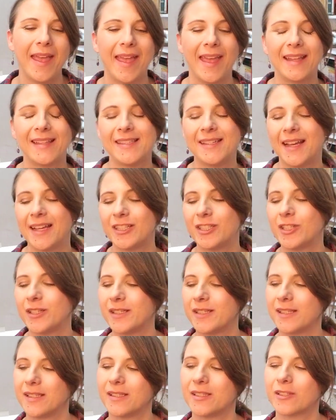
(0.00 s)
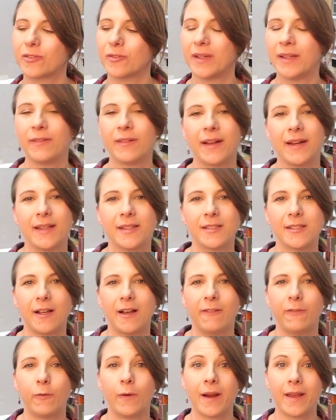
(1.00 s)
It's not just the screenwriting
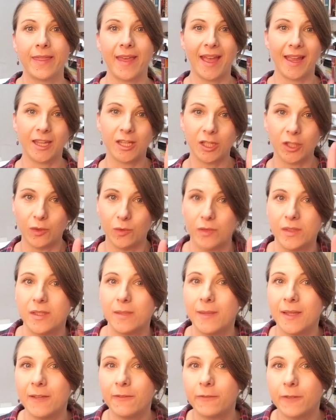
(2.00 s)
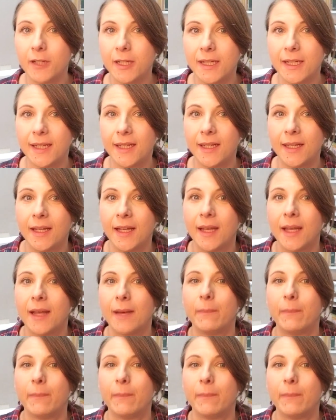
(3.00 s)
software that used to be free,